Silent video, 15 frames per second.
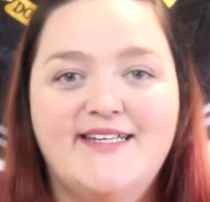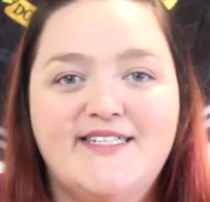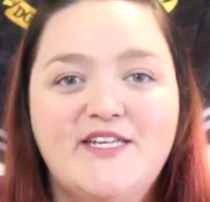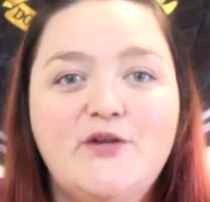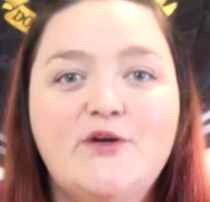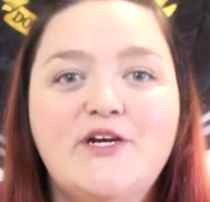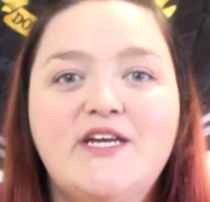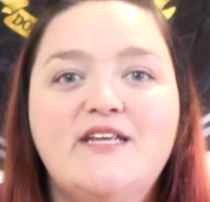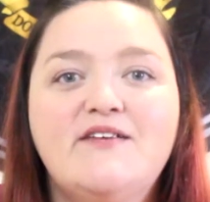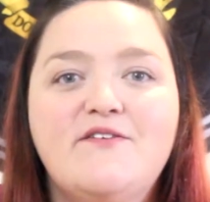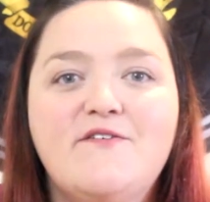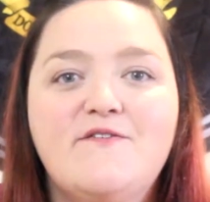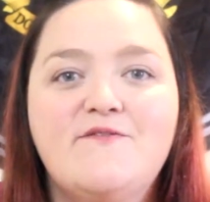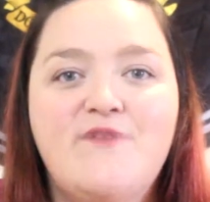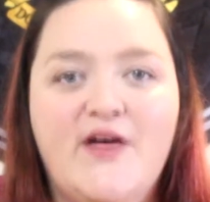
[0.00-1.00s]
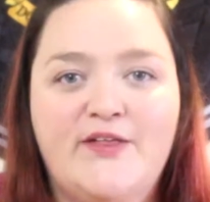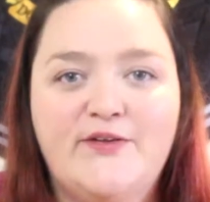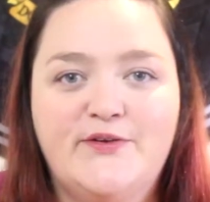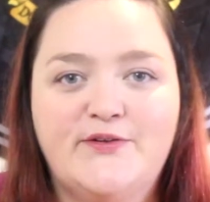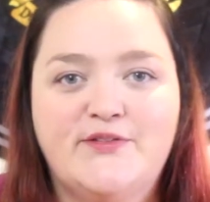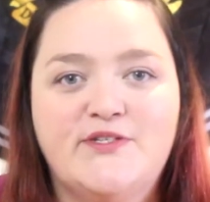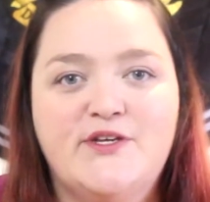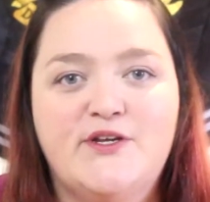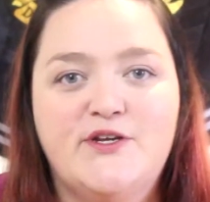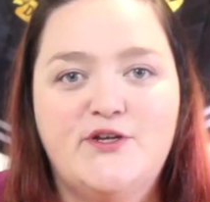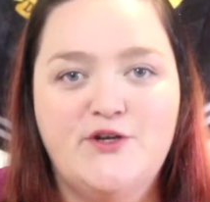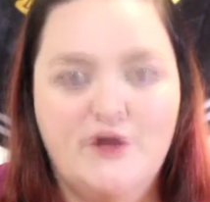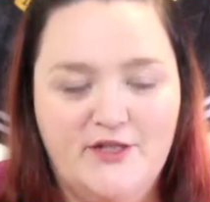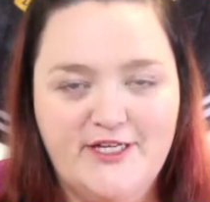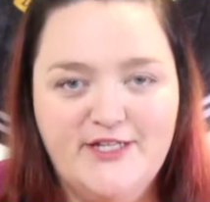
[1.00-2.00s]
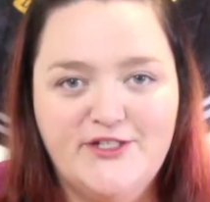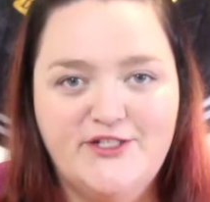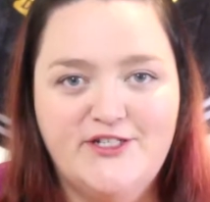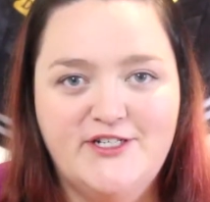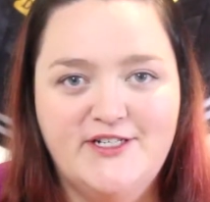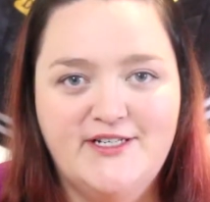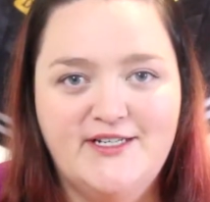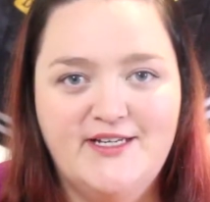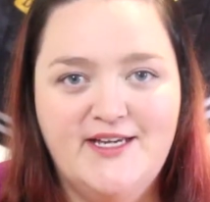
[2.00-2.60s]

Tyrion values knowledge.